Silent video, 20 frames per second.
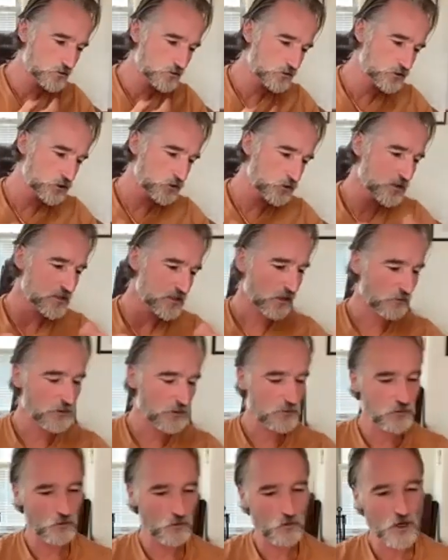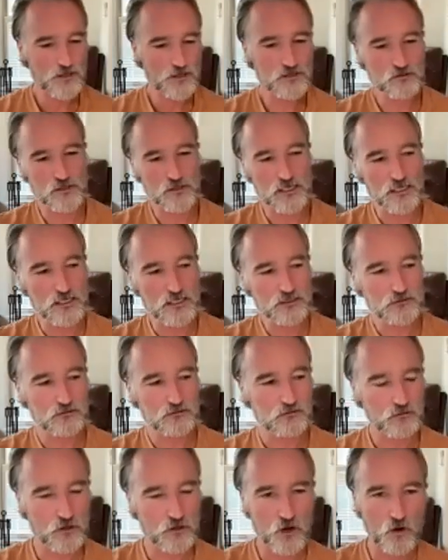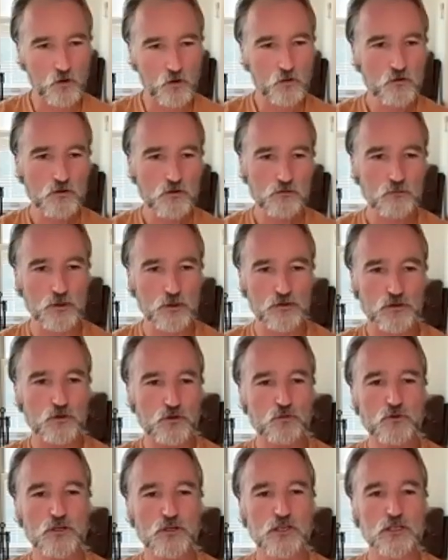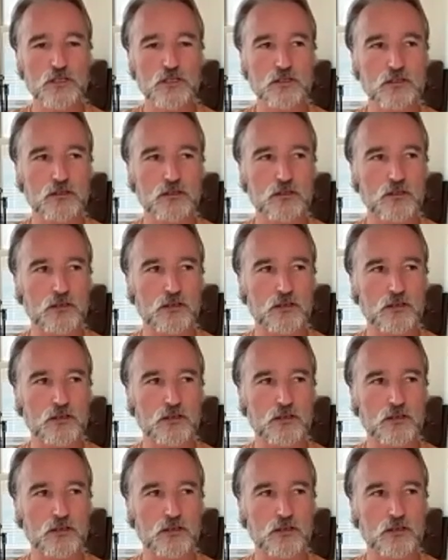do we tell people what to eat? No. But do we